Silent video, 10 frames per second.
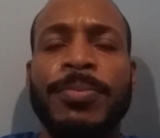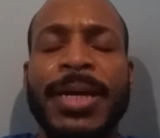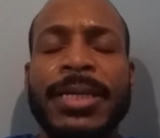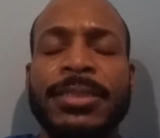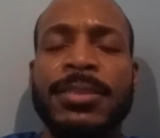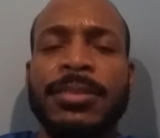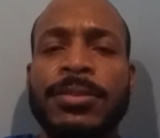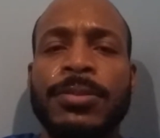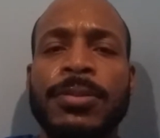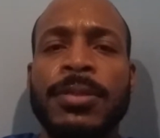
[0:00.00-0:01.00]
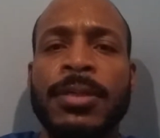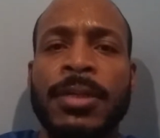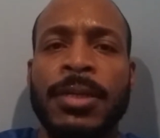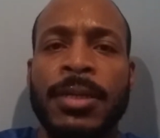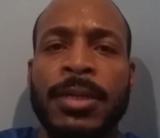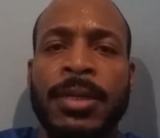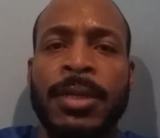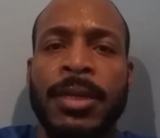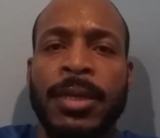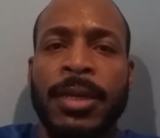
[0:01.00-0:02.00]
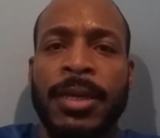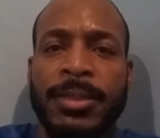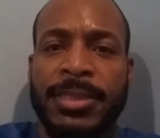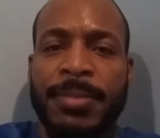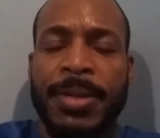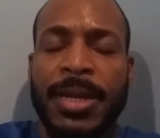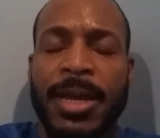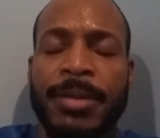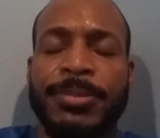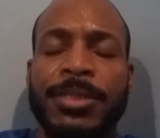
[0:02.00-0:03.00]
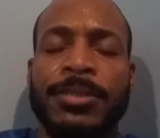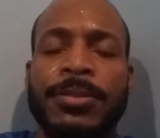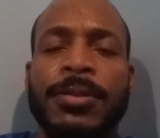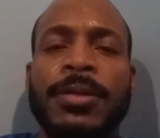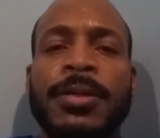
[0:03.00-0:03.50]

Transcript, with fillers: body chisel and 10 minute ab chisel.